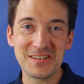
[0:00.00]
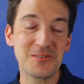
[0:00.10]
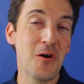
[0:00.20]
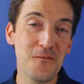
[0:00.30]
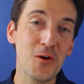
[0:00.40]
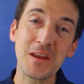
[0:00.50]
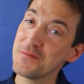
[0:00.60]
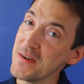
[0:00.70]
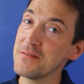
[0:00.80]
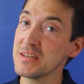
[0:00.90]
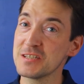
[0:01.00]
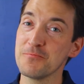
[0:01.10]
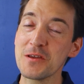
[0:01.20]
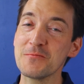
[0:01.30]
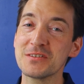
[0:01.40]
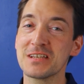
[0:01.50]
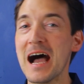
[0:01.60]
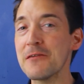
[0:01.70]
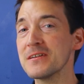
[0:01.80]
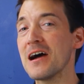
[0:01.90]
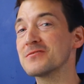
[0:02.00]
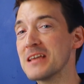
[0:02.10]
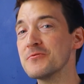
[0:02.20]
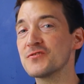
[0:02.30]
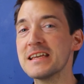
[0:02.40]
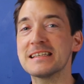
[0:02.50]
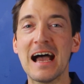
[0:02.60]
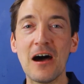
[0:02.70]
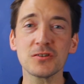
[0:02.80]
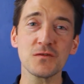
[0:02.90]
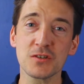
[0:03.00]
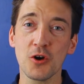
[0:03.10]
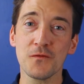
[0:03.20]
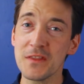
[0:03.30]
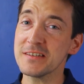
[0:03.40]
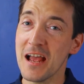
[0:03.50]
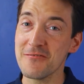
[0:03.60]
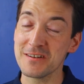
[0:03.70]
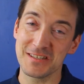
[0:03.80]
To avoid further disappointments, I will now demonstrate how to resolve this error